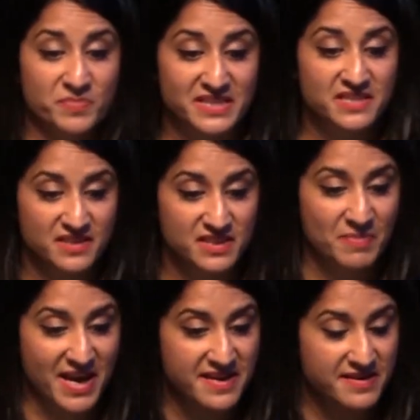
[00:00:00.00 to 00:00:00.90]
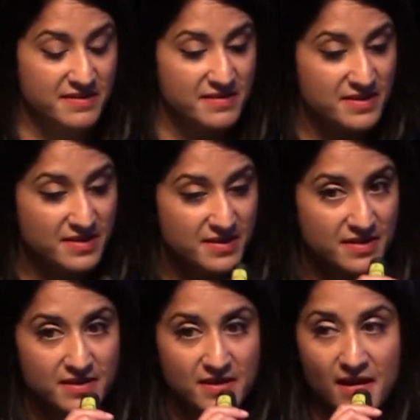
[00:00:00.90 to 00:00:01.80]
or businesses make.
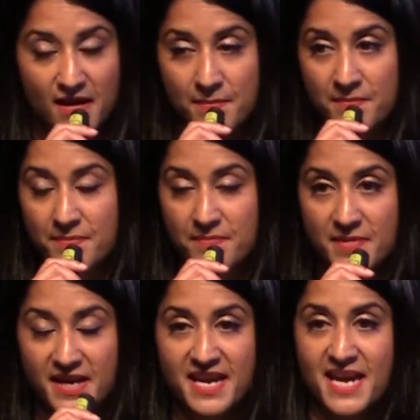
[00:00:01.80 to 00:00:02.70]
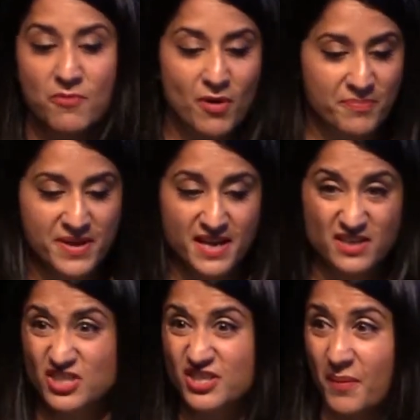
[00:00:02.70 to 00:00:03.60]
A key one
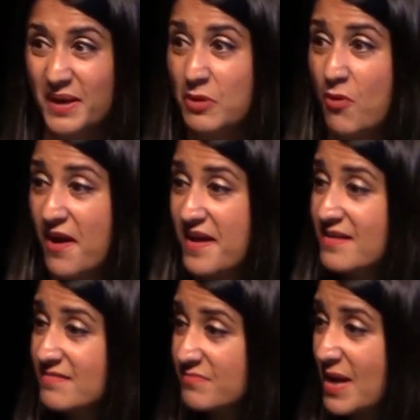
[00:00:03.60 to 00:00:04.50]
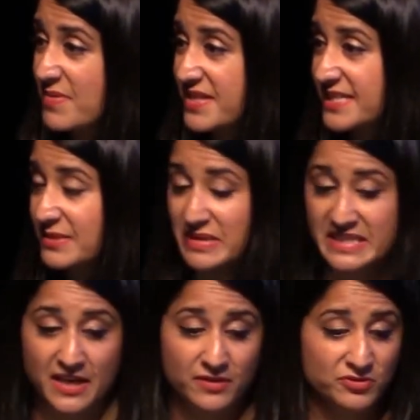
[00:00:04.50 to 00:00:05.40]
being just going quiet. Maybe there's some
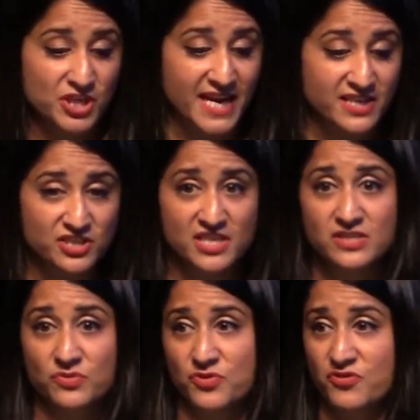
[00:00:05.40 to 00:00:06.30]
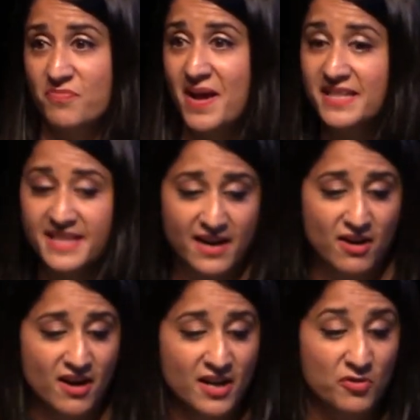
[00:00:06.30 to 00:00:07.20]
internal changes, or you've made that
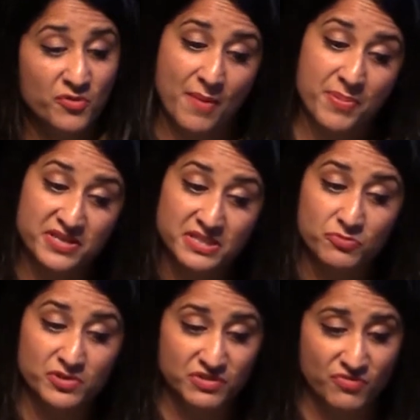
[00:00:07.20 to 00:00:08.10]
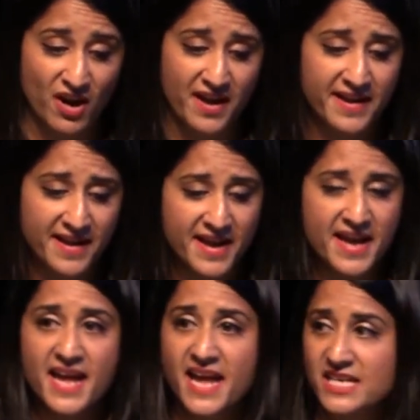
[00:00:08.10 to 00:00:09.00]
hire, or that person wasn't right.
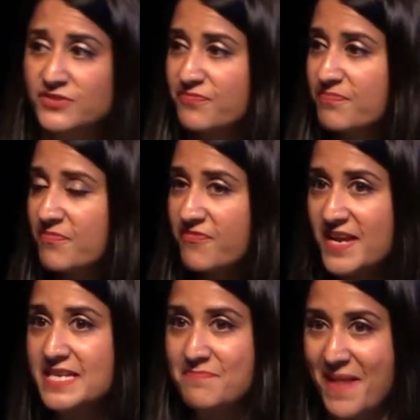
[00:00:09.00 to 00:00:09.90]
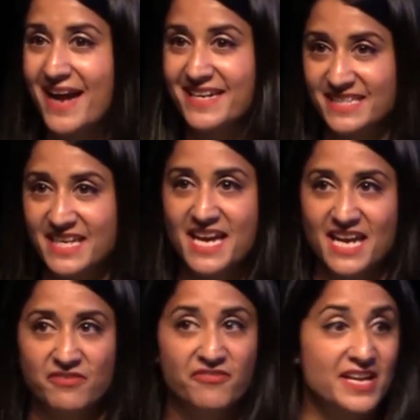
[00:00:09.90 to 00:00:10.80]
Feeding back is
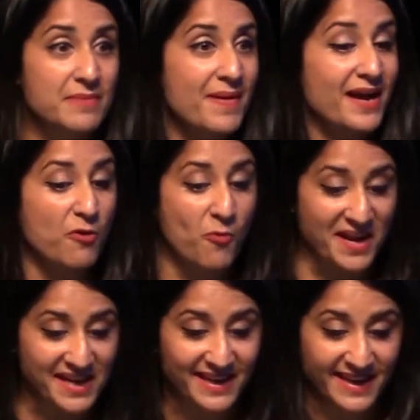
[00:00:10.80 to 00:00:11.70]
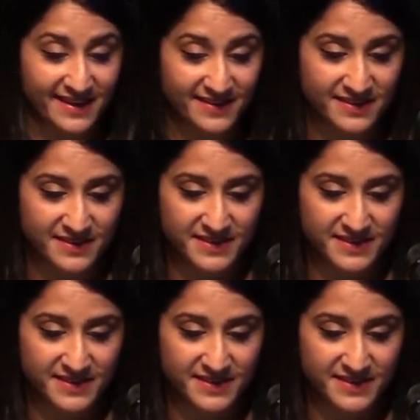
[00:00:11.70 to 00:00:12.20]
key, and feeding back quickly.